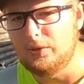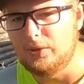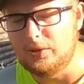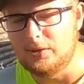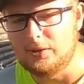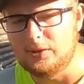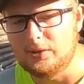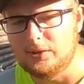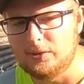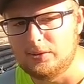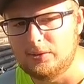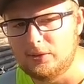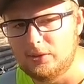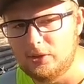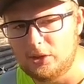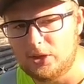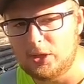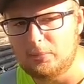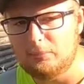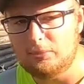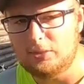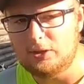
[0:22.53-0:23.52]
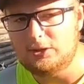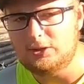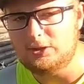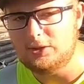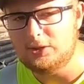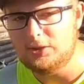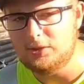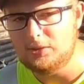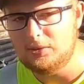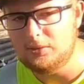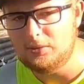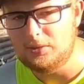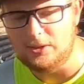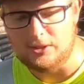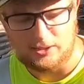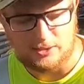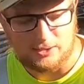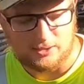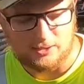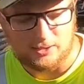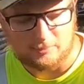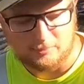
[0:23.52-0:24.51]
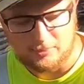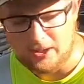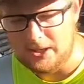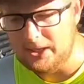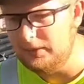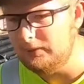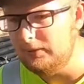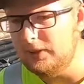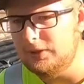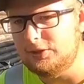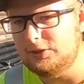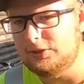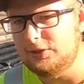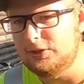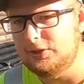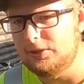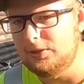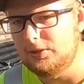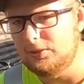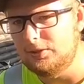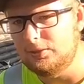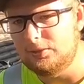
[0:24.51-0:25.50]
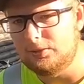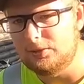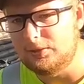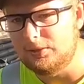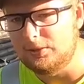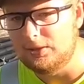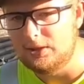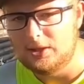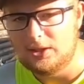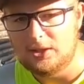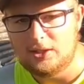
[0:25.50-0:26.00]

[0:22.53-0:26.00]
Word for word: the hookup ratio and the bite ratio and